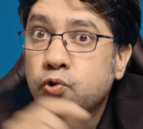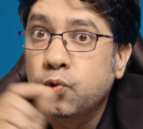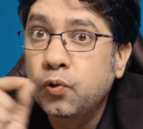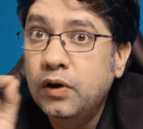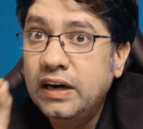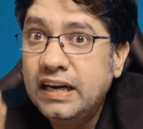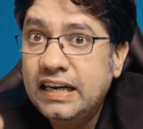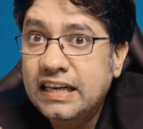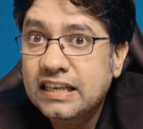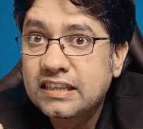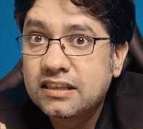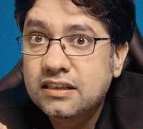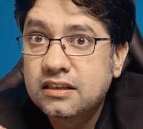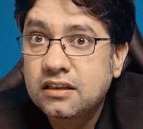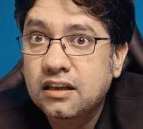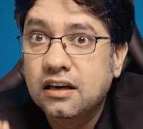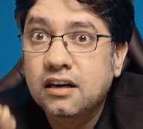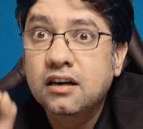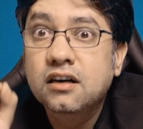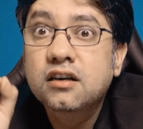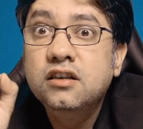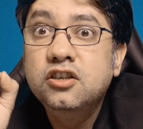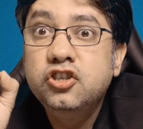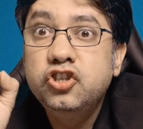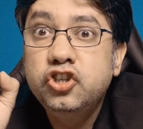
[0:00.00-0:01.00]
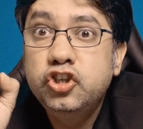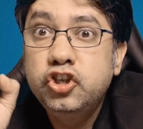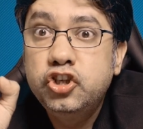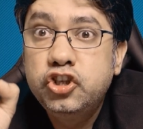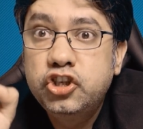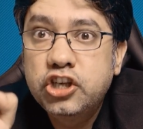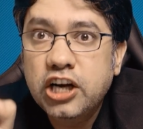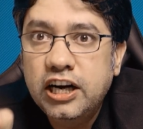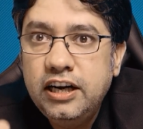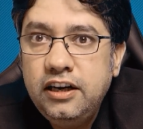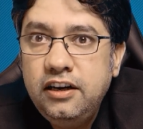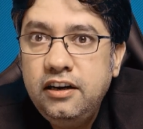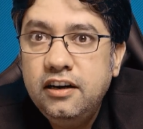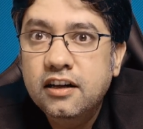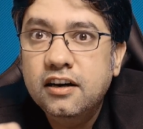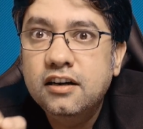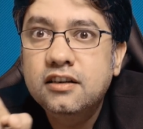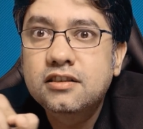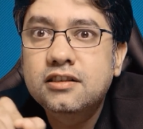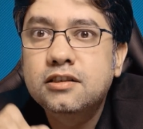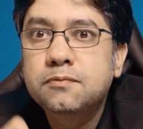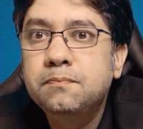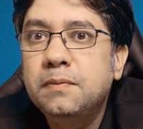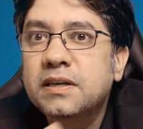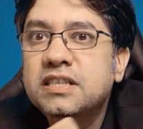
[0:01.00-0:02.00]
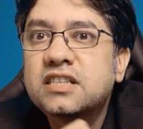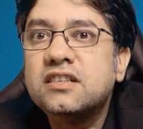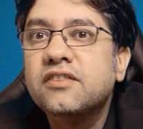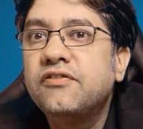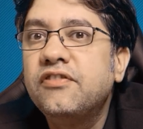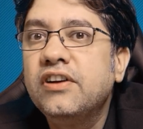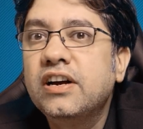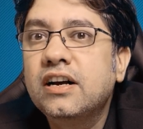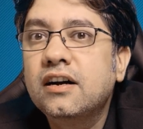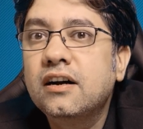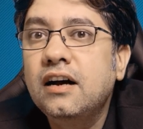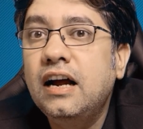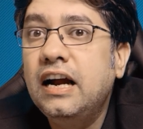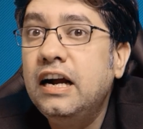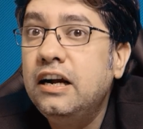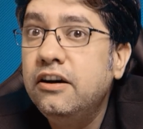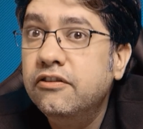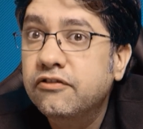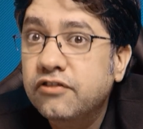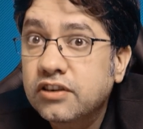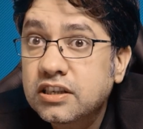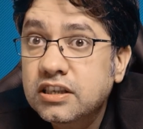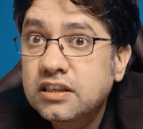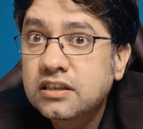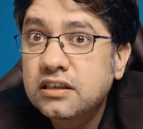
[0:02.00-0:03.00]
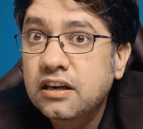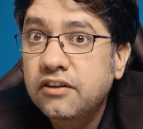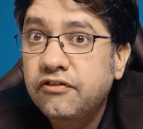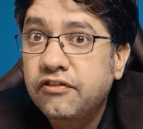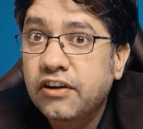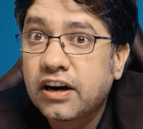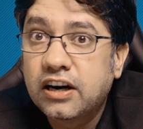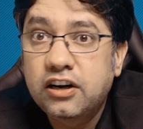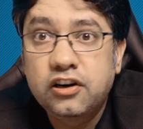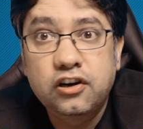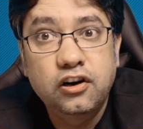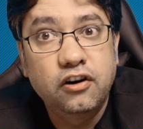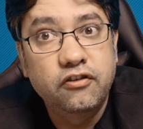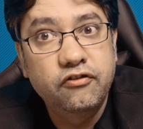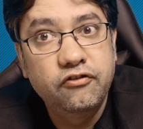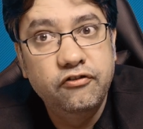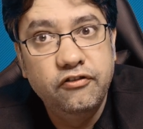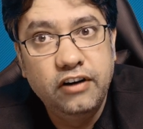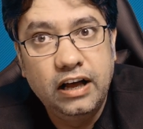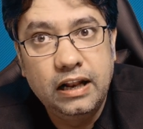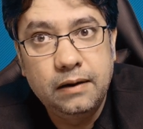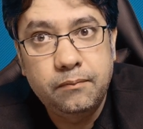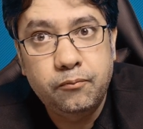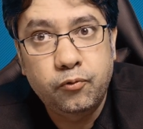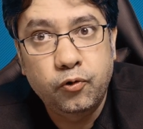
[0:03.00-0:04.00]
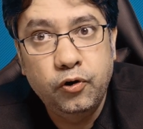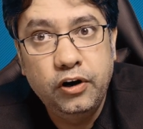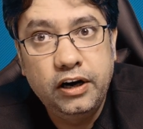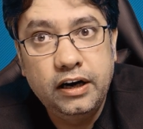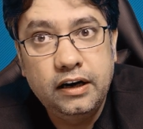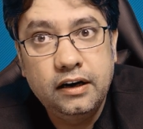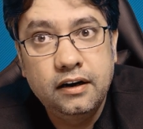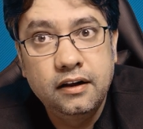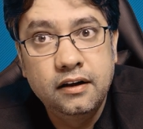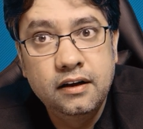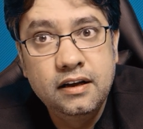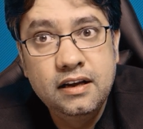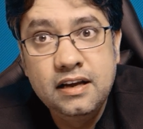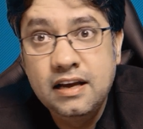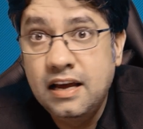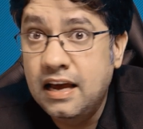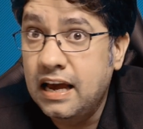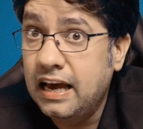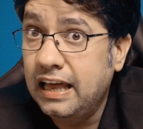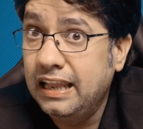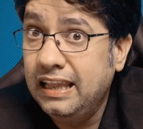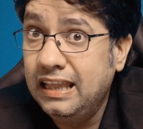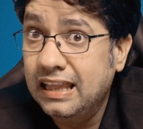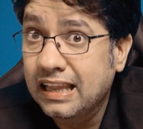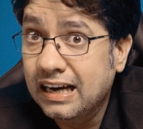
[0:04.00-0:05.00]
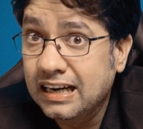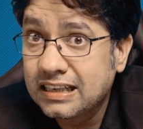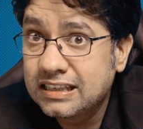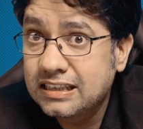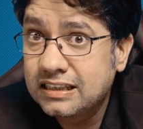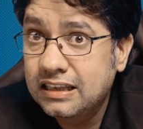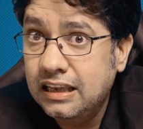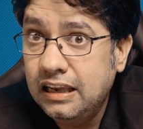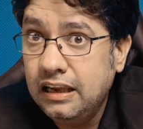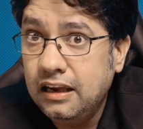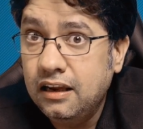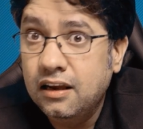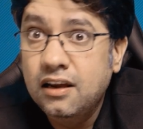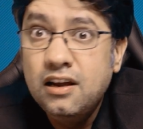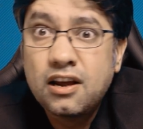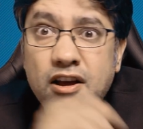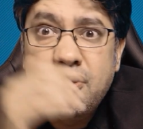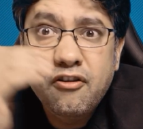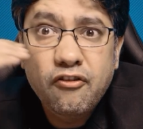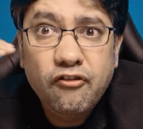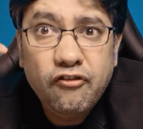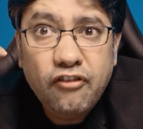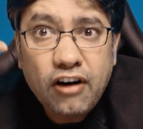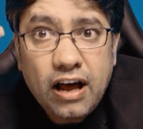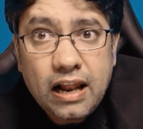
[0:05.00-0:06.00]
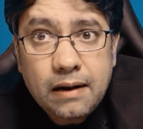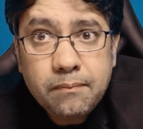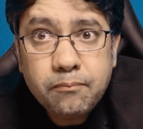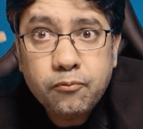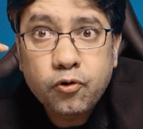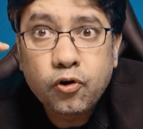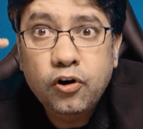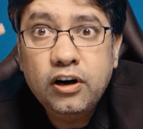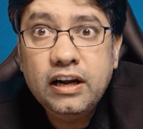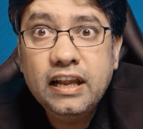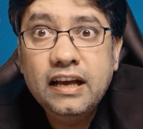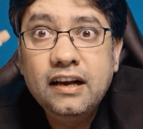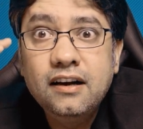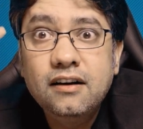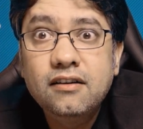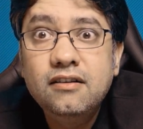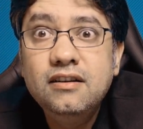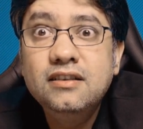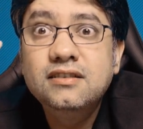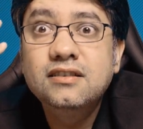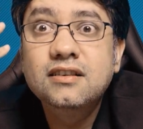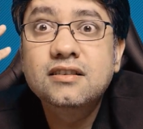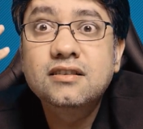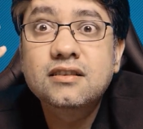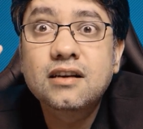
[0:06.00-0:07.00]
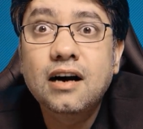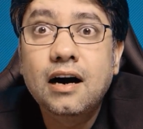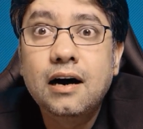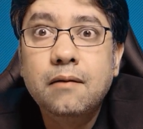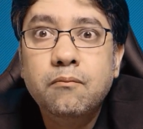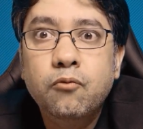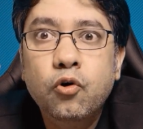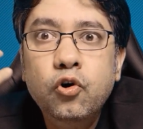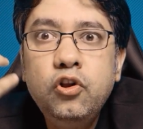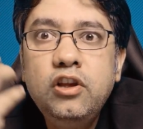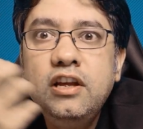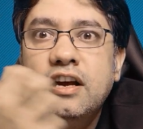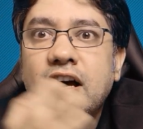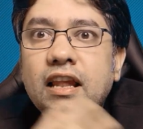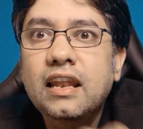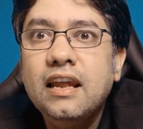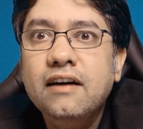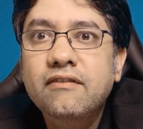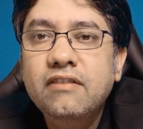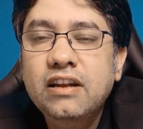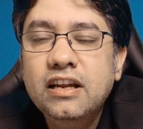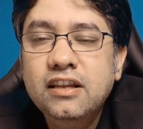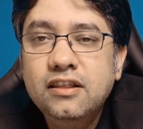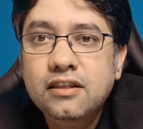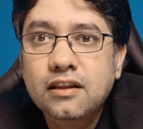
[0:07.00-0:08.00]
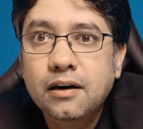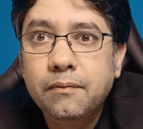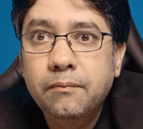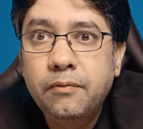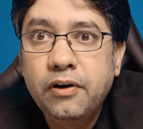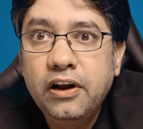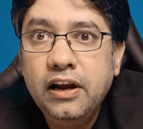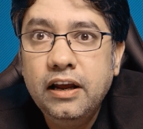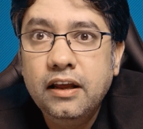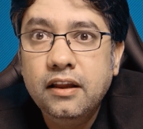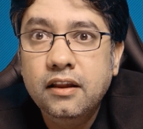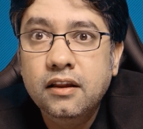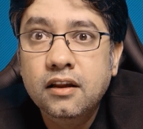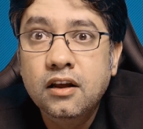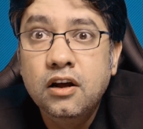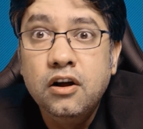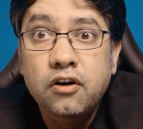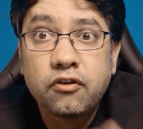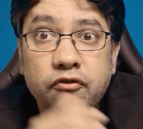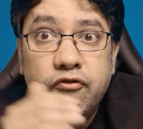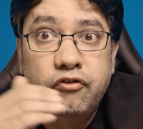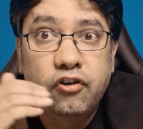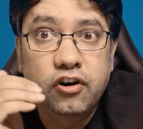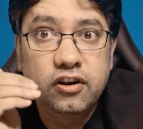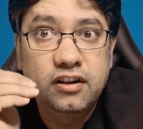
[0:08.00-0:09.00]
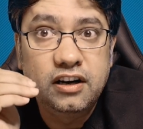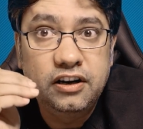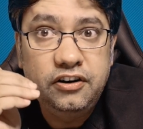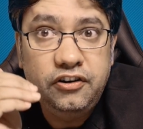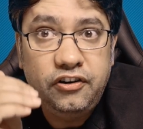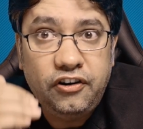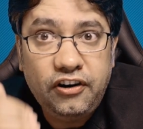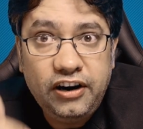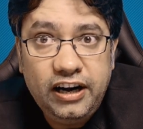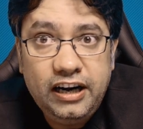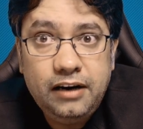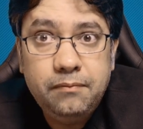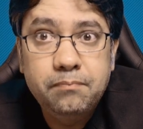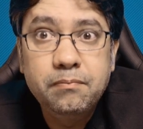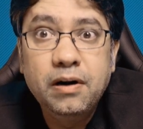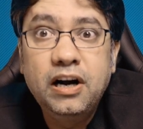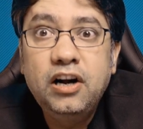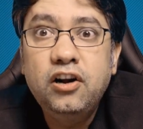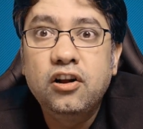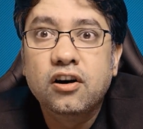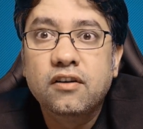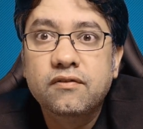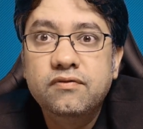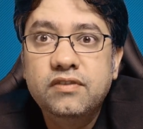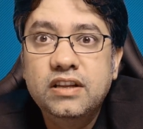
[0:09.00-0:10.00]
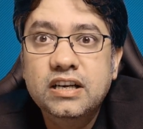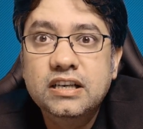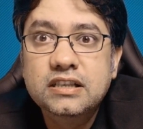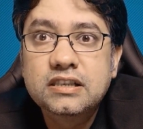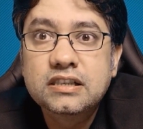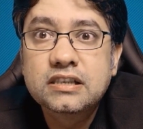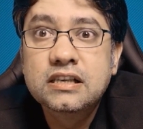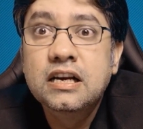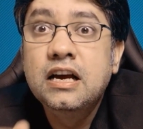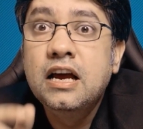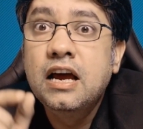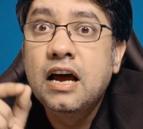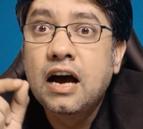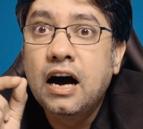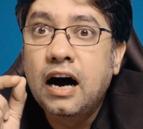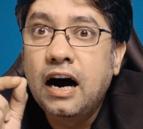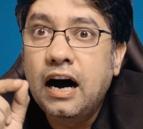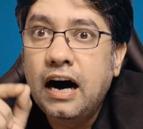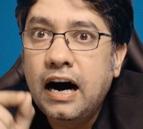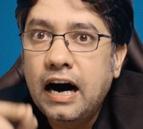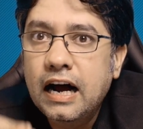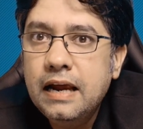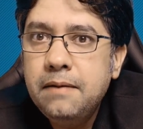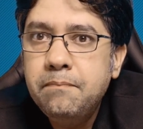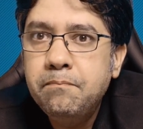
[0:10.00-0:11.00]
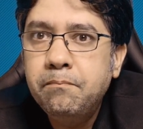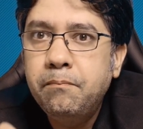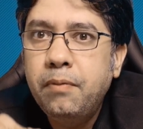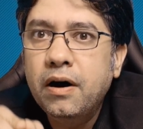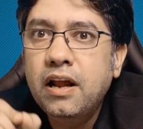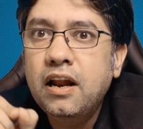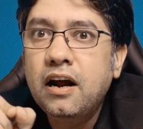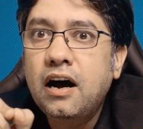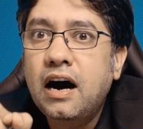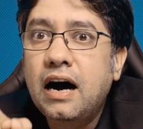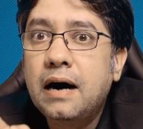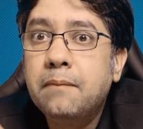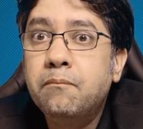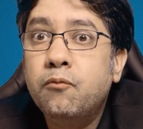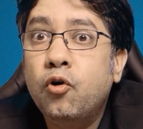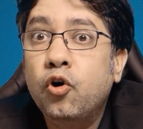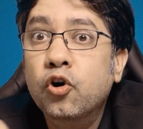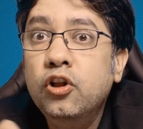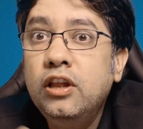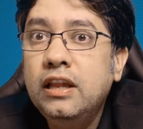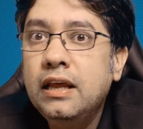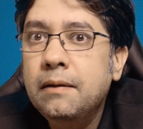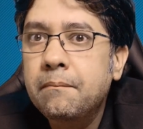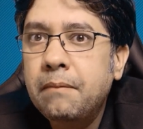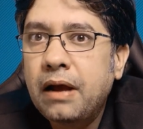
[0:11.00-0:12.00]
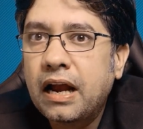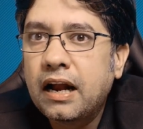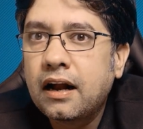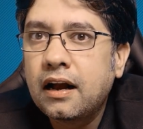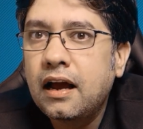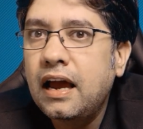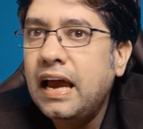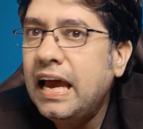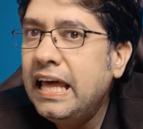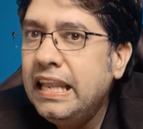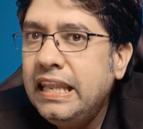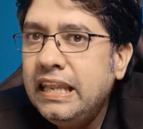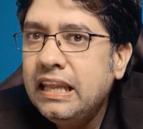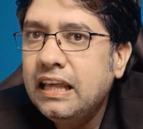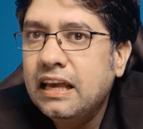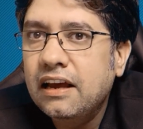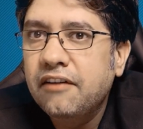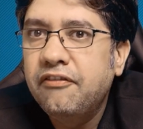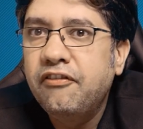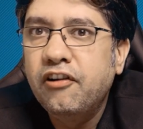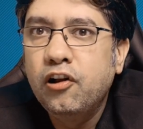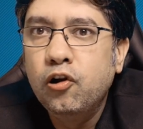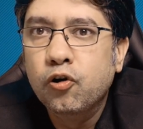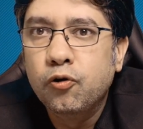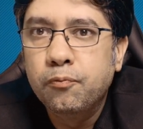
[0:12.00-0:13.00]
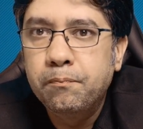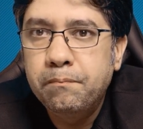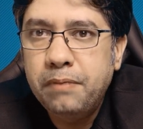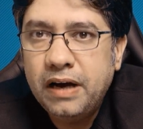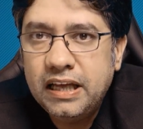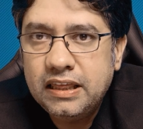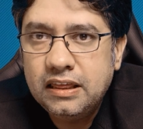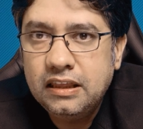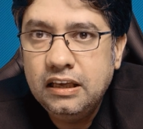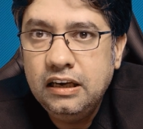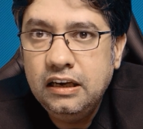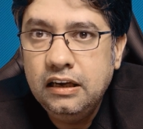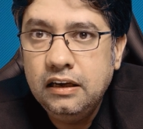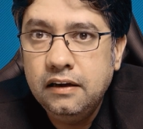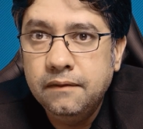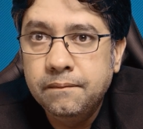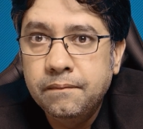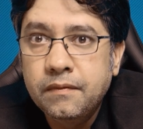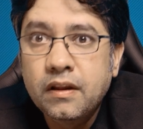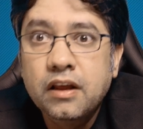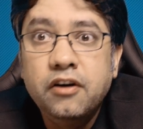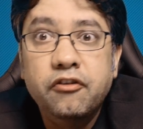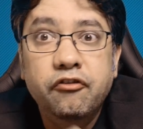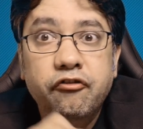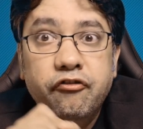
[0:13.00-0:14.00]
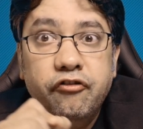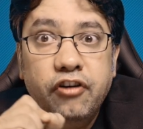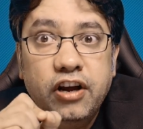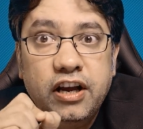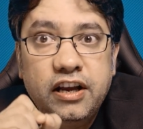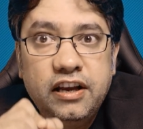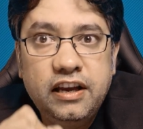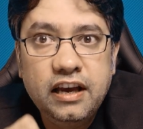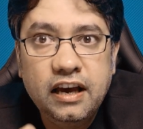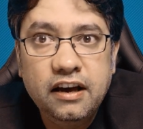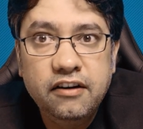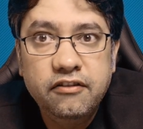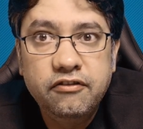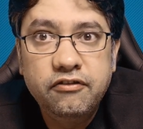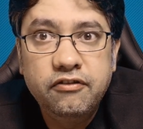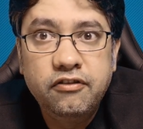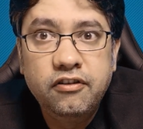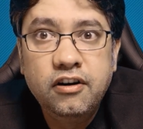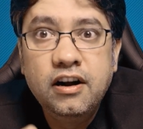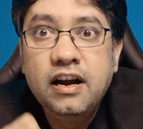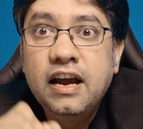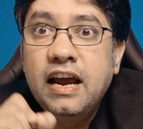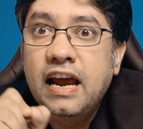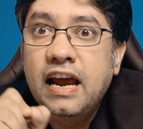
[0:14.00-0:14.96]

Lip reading: So it is the gender-specific adverse effect of Valproate. And lastly, Valproate increases ammonia level in the brain for the treatment of this hyperammonemic encephalopathy. We give